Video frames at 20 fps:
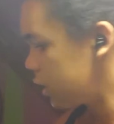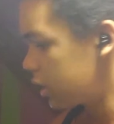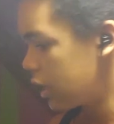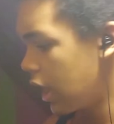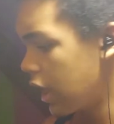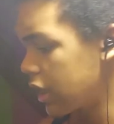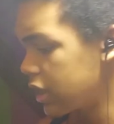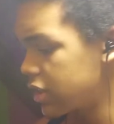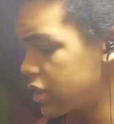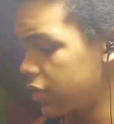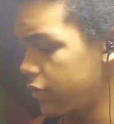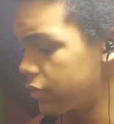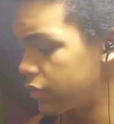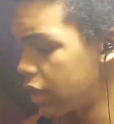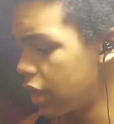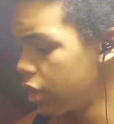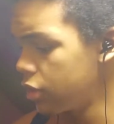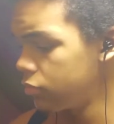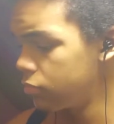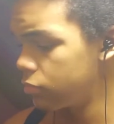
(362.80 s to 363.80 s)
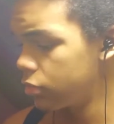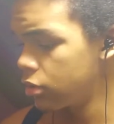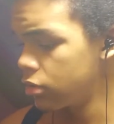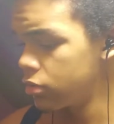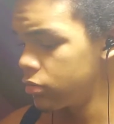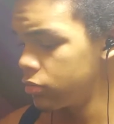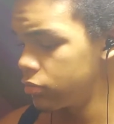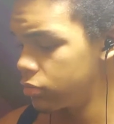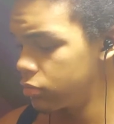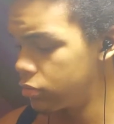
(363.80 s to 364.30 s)
knocking stuff down,
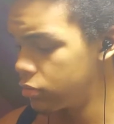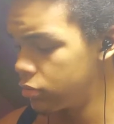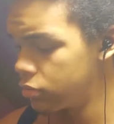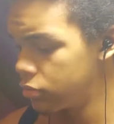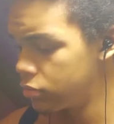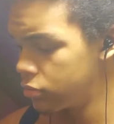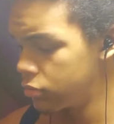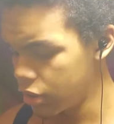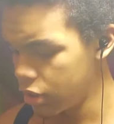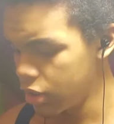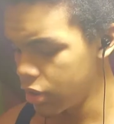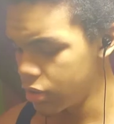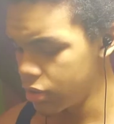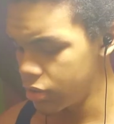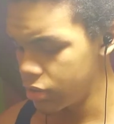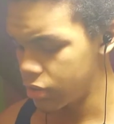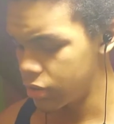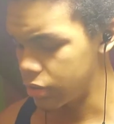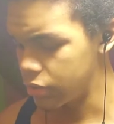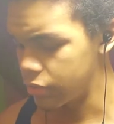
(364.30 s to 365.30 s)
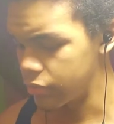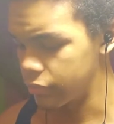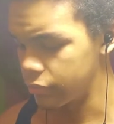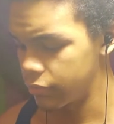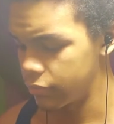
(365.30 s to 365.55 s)
bro. Dang.